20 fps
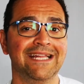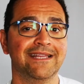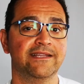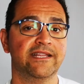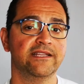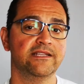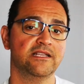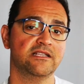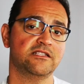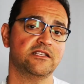
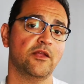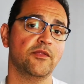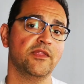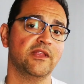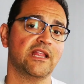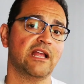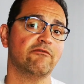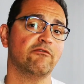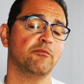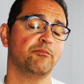This is something
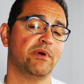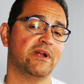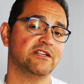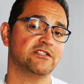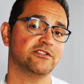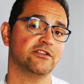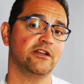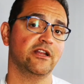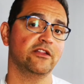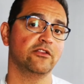that I would
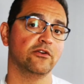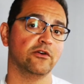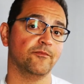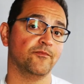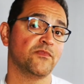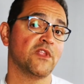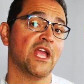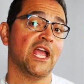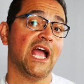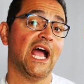personally do.
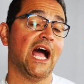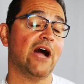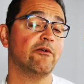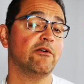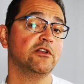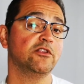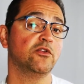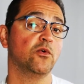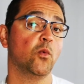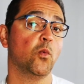I
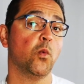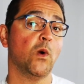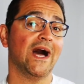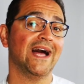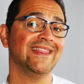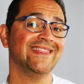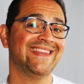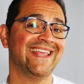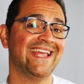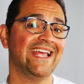will do
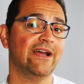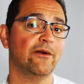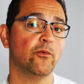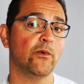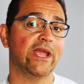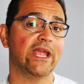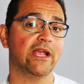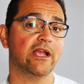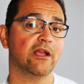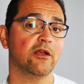1 day a
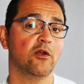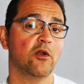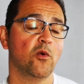week,